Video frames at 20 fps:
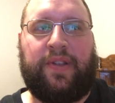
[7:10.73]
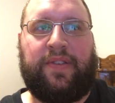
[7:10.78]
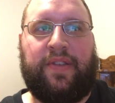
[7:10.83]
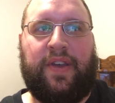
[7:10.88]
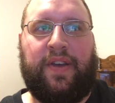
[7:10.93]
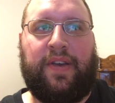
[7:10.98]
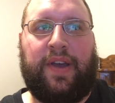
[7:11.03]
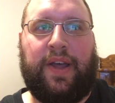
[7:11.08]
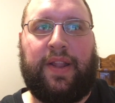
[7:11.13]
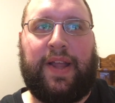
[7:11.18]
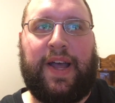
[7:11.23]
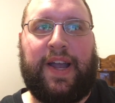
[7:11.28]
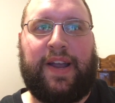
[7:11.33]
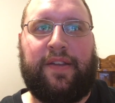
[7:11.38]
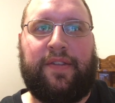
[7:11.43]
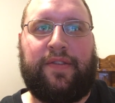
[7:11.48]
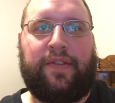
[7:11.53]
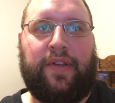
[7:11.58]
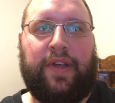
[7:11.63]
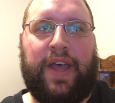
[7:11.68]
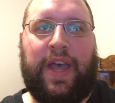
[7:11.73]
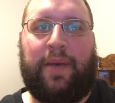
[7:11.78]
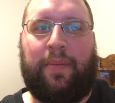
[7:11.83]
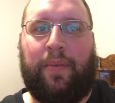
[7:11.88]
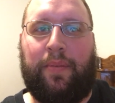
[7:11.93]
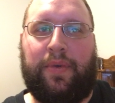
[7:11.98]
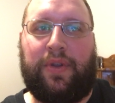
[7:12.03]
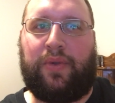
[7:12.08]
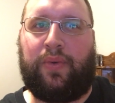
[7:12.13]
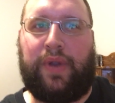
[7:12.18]
a lot can still
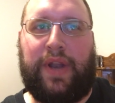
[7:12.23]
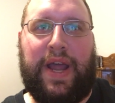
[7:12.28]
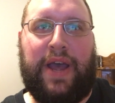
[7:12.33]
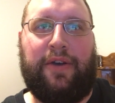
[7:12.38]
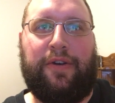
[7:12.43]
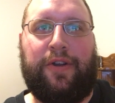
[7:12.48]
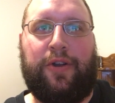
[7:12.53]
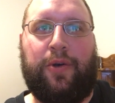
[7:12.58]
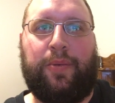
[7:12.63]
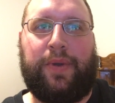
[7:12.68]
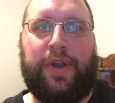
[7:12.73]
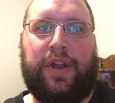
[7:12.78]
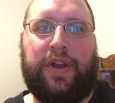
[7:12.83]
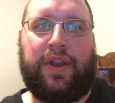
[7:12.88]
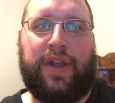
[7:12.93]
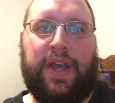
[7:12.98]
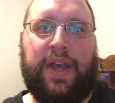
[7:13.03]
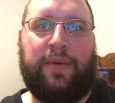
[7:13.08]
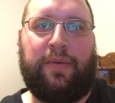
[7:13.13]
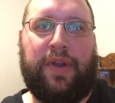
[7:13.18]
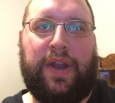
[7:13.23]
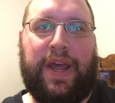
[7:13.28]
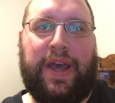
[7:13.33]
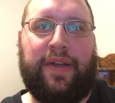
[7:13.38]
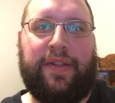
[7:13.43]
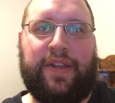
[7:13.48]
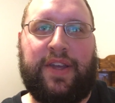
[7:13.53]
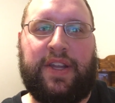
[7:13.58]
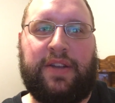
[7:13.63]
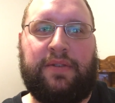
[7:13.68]
happen between now and opening day. But now